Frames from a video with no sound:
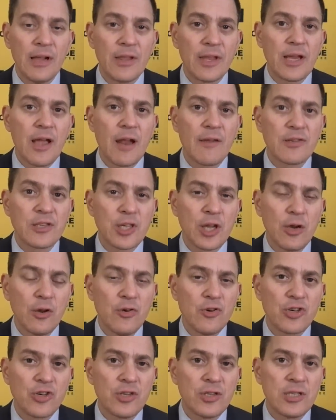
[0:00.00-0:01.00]
the kind of
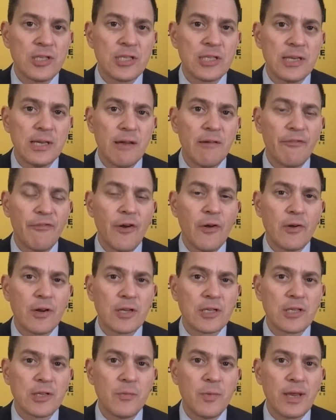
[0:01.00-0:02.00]
solutions
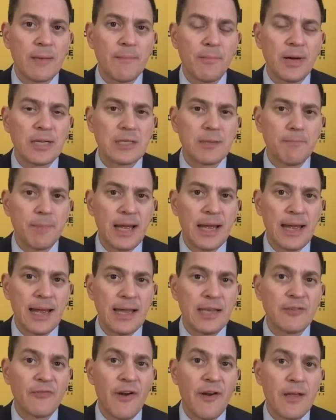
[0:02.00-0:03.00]
focus that we can bring to bear
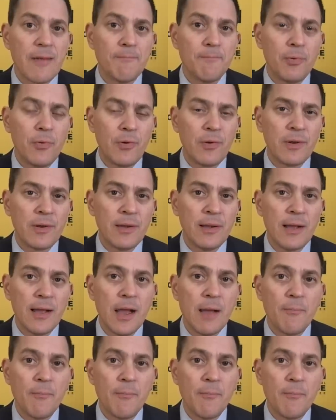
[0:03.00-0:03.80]
is very important,